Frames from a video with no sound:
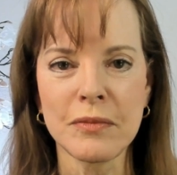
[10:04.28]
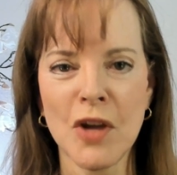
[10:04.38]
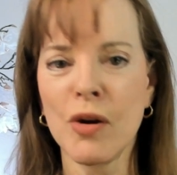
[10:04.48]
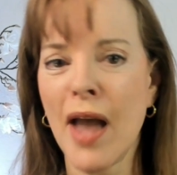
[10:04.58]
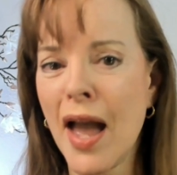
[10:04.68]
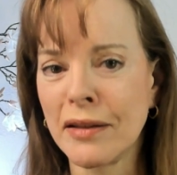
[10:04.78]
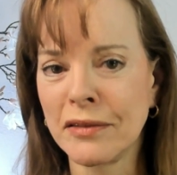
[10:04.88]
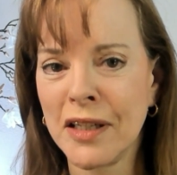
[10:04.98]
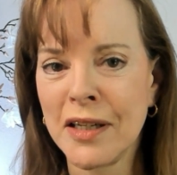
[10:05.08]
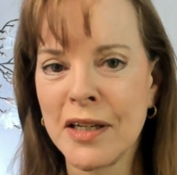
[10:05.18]
Okay.
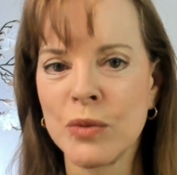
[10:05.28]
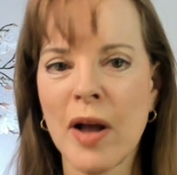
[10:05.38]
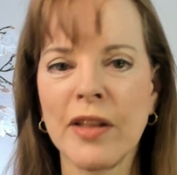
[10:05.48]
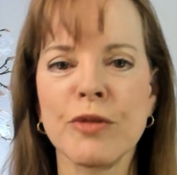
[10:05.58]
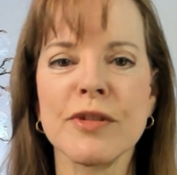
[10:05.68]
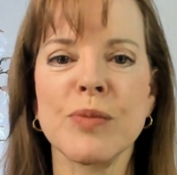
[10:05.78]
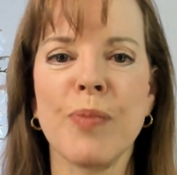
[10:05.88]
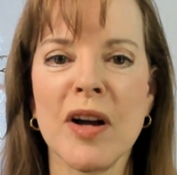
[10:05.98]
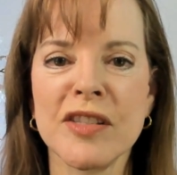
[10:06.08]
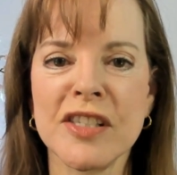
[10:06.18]
Well, in
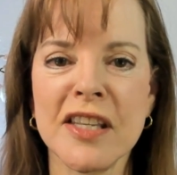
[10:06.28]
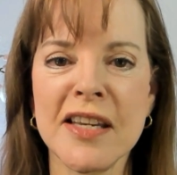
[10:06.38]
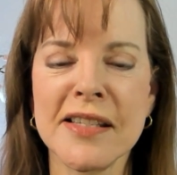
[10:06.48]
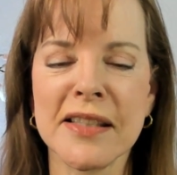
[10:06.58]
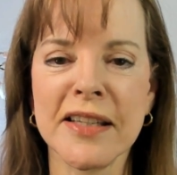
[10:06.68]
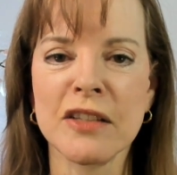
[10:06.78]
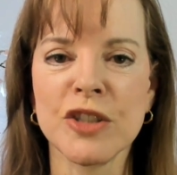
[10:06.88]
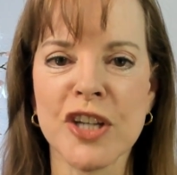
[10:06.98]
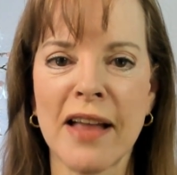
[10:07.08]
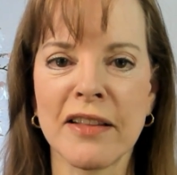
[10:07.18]
response to these legal
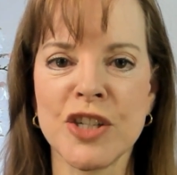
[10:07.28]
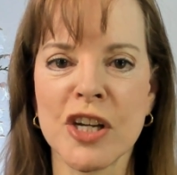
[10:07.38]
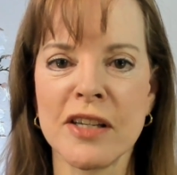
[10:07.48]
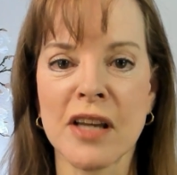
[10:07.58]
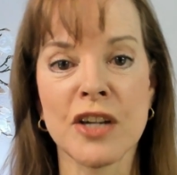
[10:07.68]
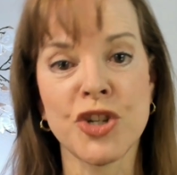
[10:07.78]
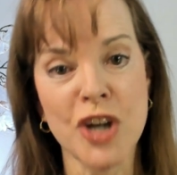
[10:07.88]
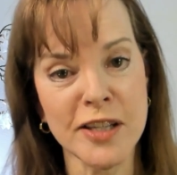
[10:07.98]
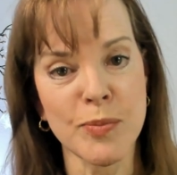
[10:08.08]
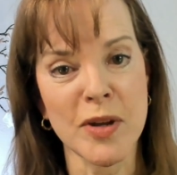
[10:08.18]
challenges,
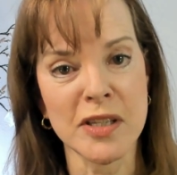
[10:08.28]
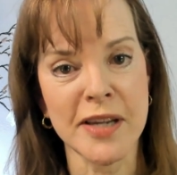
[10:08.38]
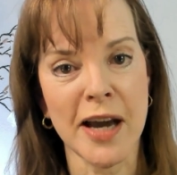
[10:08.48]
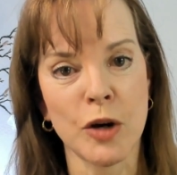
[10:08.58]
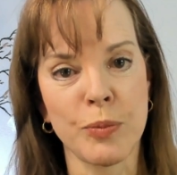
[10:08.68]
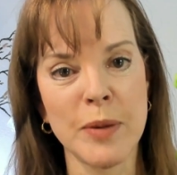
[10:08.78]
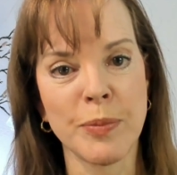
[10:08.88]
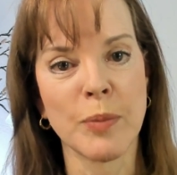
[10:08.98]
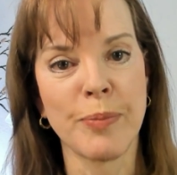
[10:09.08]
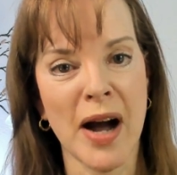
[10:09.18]
adjustments to how
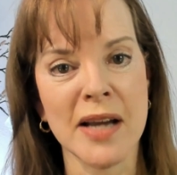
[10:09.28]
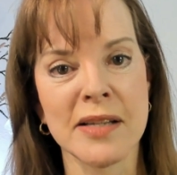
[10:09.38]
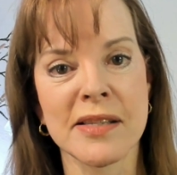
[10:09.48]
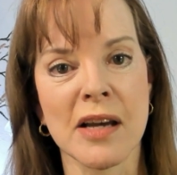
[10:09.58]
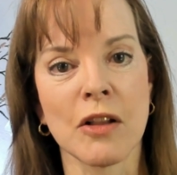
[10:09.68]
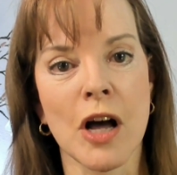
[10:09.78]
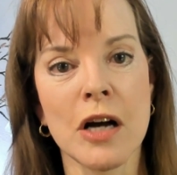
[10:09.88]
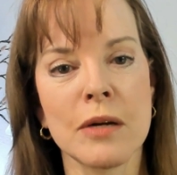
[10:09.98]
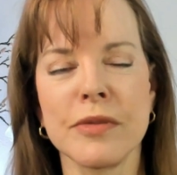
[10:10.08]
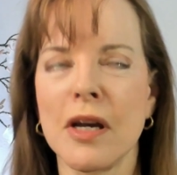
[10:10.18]
people buy and sell
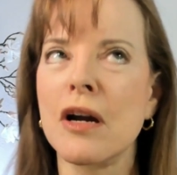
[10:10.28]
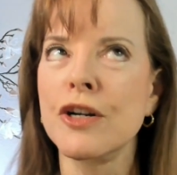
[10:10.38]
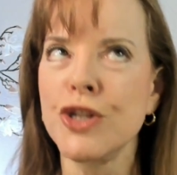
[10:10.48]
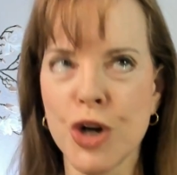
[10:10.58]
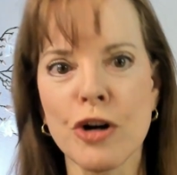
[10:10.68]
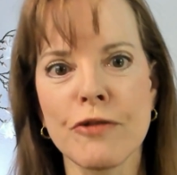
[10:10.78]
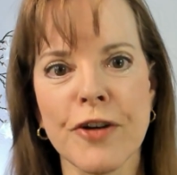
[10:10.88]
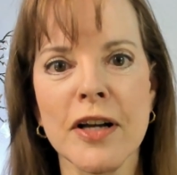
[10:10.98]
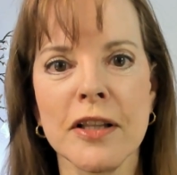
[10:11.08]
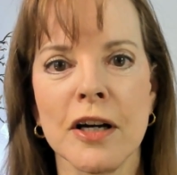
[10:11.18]
homes are sure to
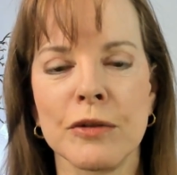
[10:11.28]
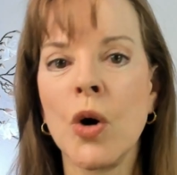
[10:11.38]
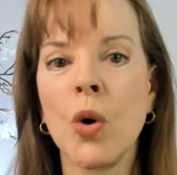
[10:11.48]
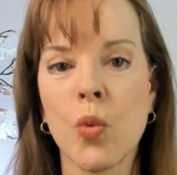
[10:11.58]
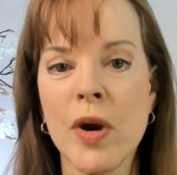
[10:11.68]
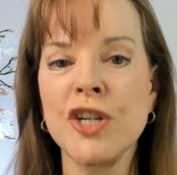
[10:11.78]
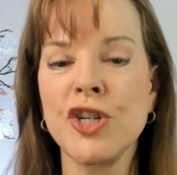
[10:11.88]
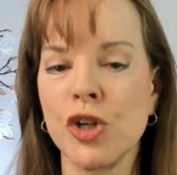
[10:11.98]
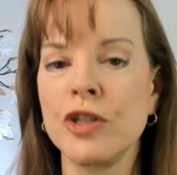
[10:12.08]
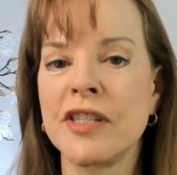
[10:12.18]
follow. We
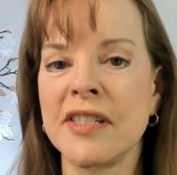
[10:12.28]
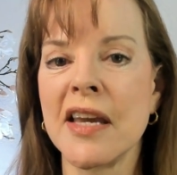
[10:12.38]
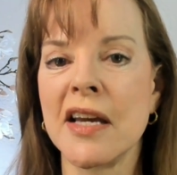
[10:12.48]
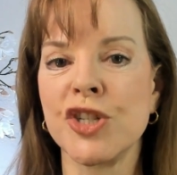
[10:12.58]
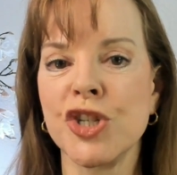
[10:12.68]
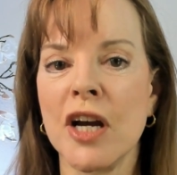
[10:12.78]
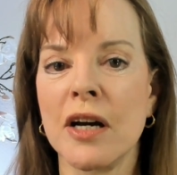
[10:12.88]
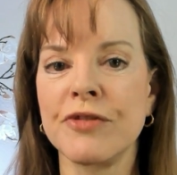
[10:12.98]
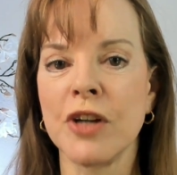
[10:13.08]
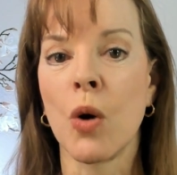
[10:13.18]
should see a
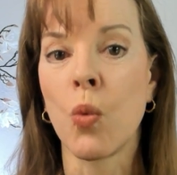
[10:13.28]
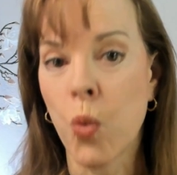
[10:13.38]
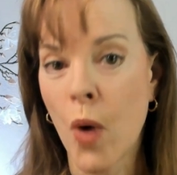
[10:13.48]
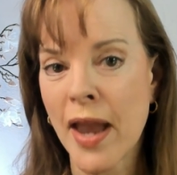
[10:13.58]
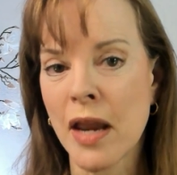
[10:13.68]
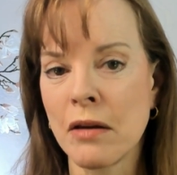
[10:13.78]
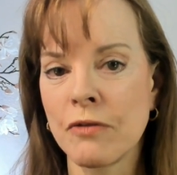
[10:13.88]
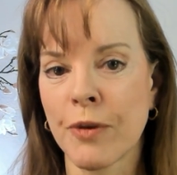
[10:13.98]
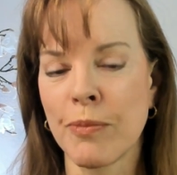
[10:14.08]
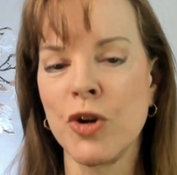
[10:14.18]
shift away
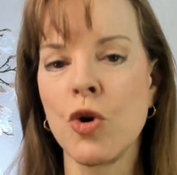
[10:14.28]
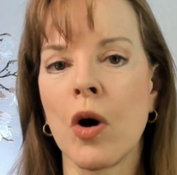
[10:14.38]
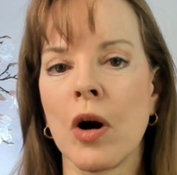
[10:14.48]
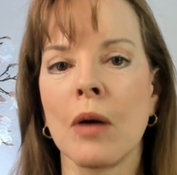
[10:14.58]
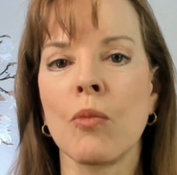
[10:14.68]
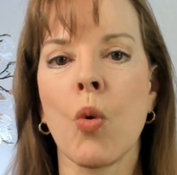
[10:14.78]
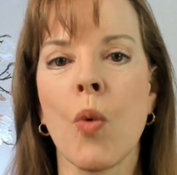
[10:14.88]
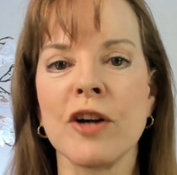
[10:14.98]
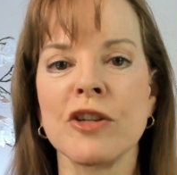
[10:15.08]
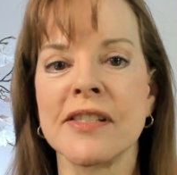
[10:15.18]
from the norm
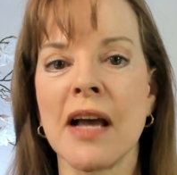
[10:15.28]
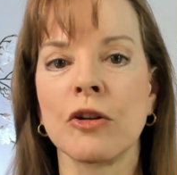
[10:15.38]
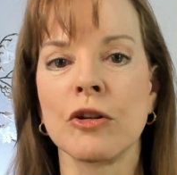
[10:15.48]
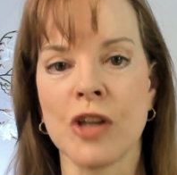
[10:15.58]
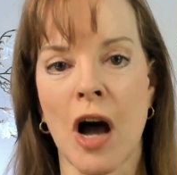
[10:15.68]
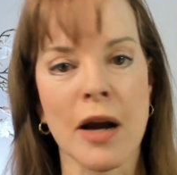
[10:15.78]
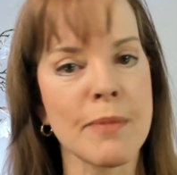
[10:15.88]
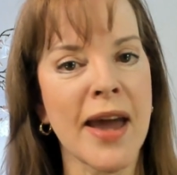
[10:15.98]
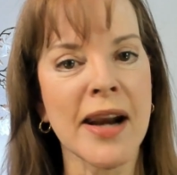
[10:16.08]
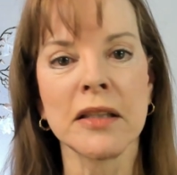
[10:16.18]
where sellers
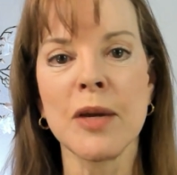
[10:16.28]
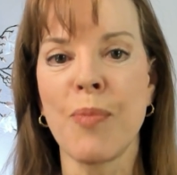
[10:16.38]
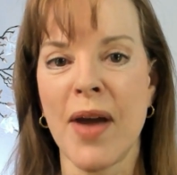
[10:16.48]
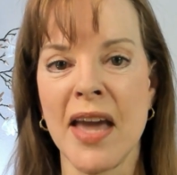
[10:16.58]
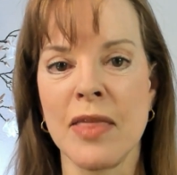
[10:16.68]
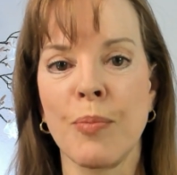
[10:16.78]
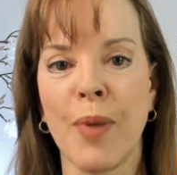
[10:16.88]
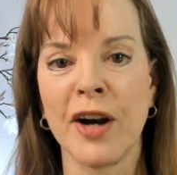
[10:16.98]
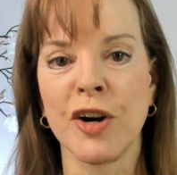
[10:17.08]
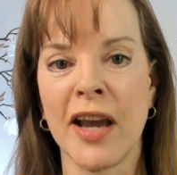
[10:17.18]
automatically pay the
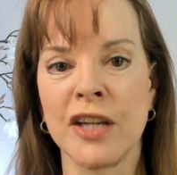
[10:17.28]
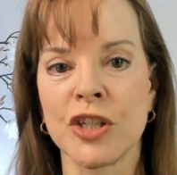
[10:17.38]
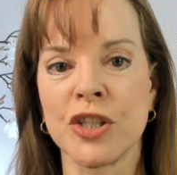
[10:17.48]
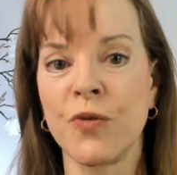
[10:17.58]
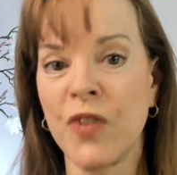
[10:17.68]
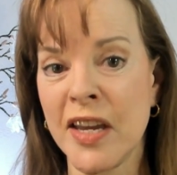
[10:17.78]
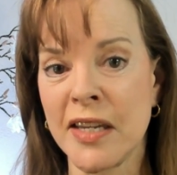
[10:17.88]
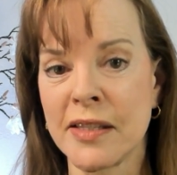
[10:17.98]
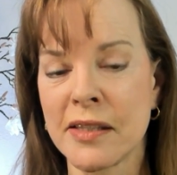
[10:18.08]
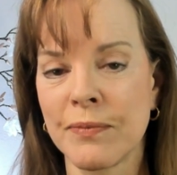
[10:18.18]
buyer agent's
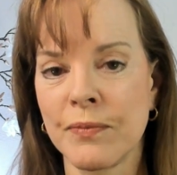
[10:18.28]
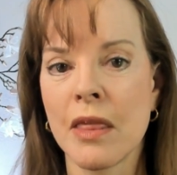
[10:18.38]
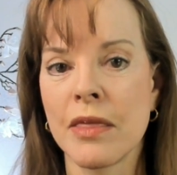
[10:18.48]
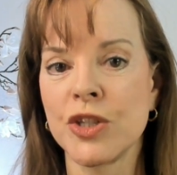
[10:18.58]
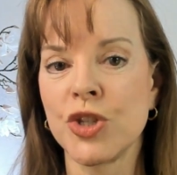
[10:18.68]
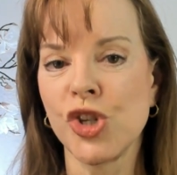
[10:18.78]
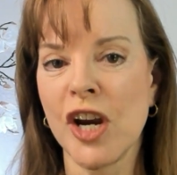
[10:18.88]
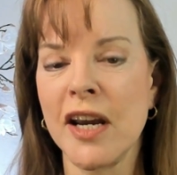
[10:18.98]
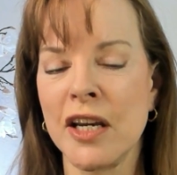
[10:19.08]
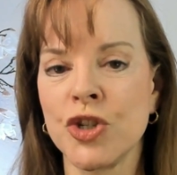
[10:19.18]
fees. This
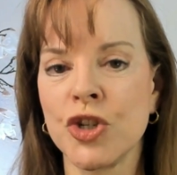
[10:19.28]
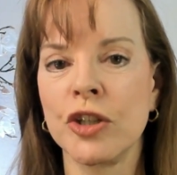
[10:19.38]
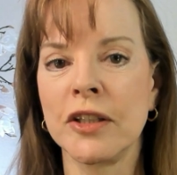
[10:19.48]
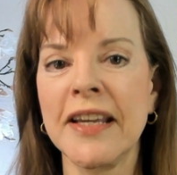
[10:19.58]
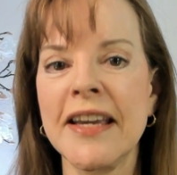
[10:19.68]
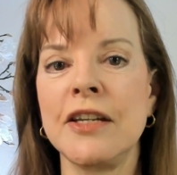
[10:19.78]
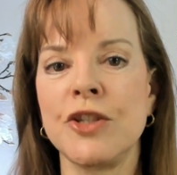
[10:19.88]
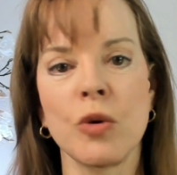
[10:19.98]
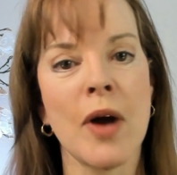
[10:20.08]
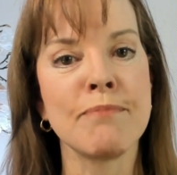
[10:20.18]
change could lead
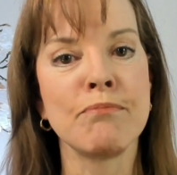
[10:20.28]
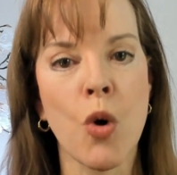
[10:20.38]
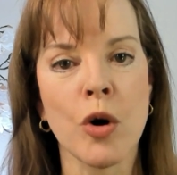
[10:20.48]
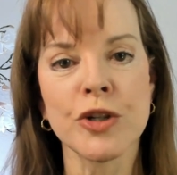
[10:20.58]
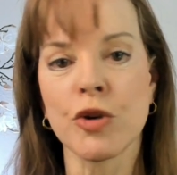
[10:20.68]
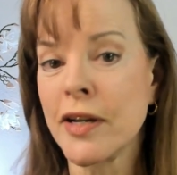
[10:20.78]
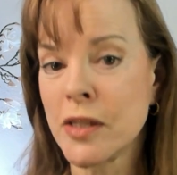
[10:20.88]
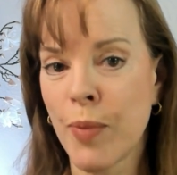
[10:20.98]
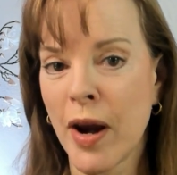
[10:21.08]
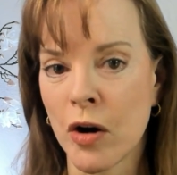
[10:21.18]
to a more
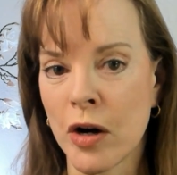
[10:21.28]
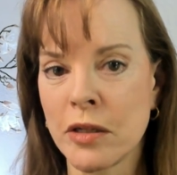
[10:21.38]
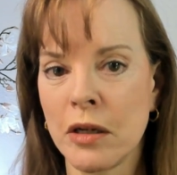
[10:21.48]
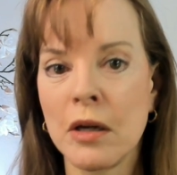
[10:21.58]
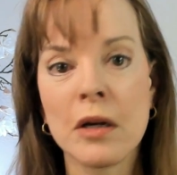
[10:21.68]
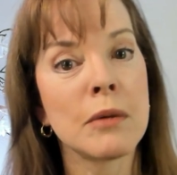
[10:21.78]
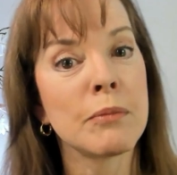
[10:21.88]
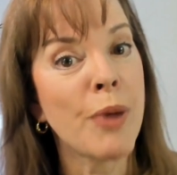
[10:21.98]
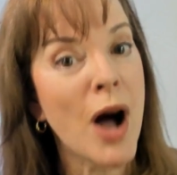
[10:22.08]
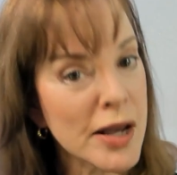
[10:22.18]
transparent,
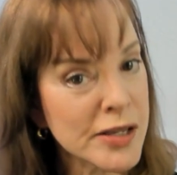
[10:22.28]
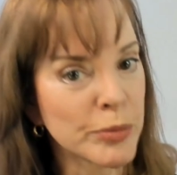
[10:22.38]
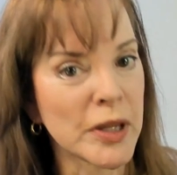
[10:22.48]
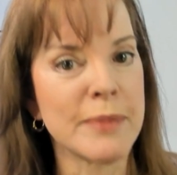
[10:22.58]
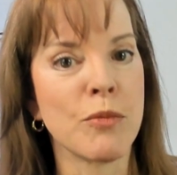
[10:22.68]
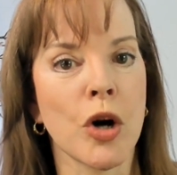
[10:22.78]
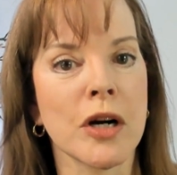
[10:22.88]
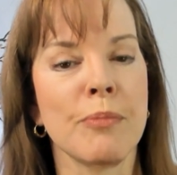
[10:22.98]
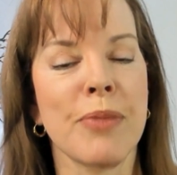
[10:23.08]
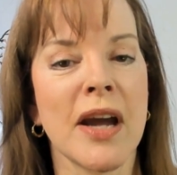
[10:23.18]
possibly more
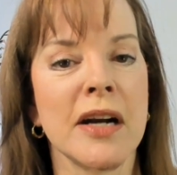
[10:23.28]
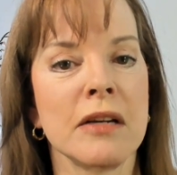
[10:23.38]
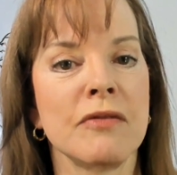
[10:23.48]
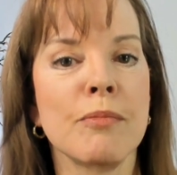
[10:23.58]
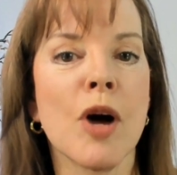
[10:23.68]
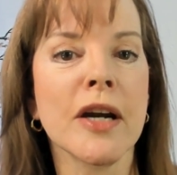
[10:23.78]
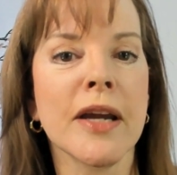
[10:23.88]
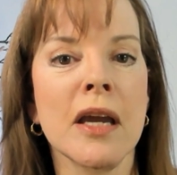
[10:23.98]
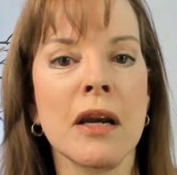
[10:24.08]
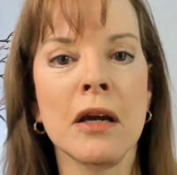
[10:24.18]
competitive
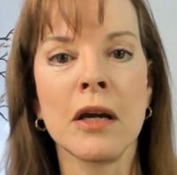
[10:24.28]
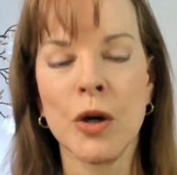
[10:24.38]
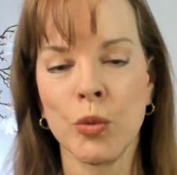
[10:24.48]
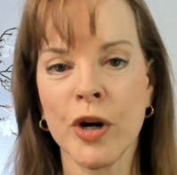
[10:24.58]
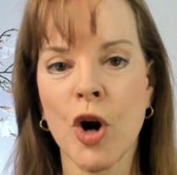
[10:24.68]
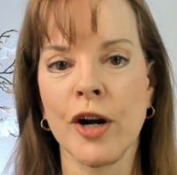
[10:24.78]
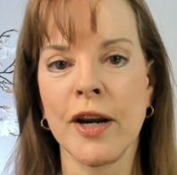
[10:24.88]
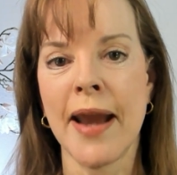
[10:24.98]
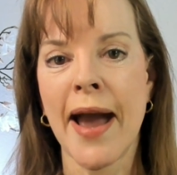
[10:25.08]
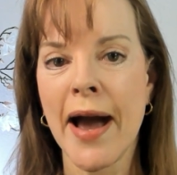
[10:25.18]
market
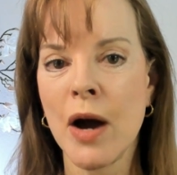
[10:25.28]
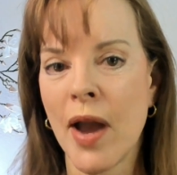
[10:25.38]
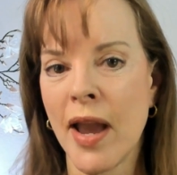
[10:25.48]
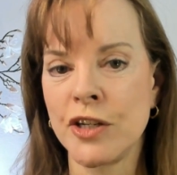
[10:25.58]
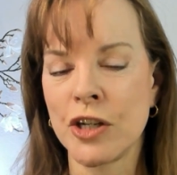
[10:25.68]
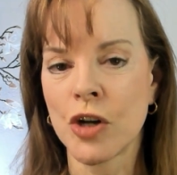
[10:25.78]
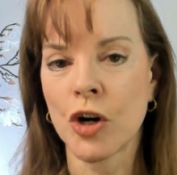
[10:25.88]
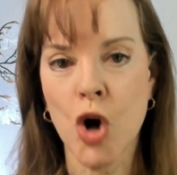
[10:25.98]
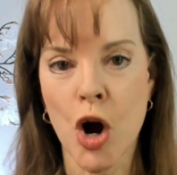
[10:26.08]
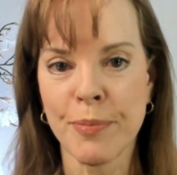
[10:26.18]
regarding how agents are
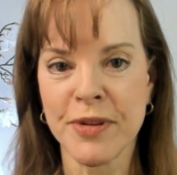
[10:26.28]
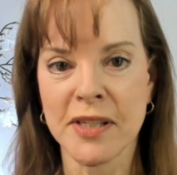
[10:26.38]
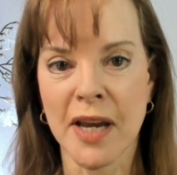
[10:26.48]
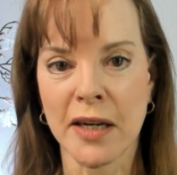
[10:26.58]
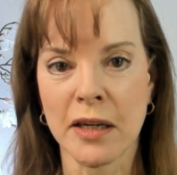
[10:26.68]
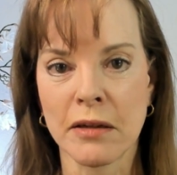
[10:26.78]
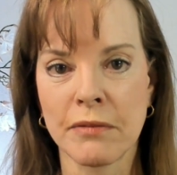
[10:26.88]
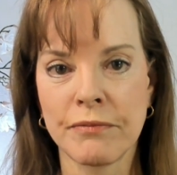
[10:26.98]
compensated.